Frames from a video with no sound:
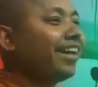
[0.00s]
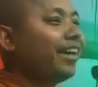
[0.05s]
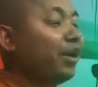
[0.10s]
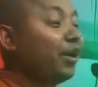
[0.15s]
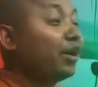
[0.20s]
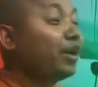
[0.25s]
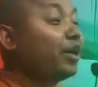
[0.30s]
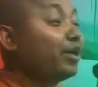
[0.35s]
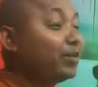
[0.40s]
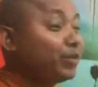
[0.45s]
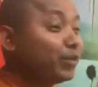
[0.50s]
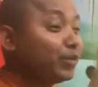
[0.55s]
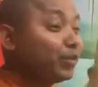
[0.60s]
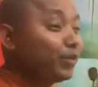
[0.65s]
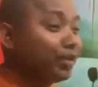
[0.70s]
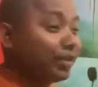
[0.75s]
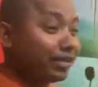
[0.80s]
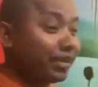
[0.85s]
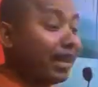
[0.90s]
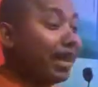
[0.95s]
Okay, you should
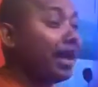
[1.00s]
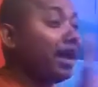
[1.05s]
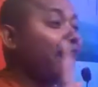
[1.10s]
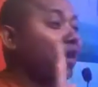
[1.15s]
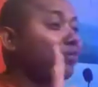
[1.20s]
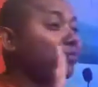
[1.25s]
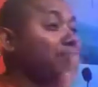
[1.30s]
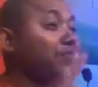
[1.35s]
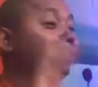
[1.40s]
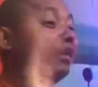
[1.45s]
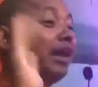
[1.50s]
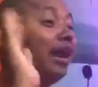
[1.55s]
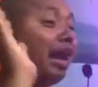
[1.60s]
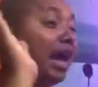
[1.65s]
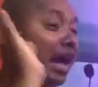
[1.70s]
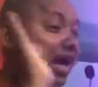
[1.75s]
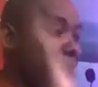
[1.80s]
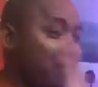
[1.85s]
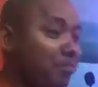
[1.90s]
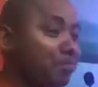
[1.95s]
not come.
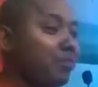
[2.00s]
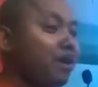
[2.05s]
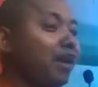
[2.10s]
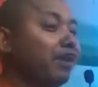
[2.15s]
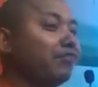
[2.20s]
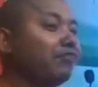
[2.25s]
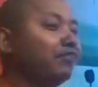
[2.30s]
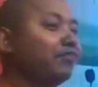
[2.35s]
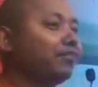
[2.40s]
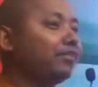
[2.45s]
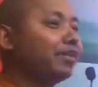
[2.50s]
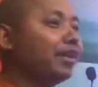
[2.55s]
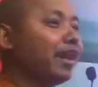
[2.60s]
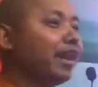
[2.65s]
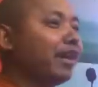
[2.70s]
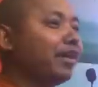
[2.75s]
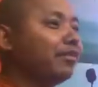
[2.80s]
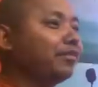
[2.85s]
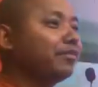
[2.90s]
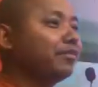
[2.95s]
I am mindful
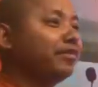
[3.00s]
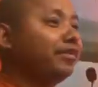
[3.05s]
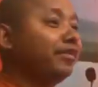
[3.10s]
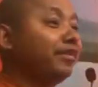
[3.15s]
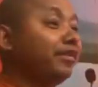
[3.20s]
now.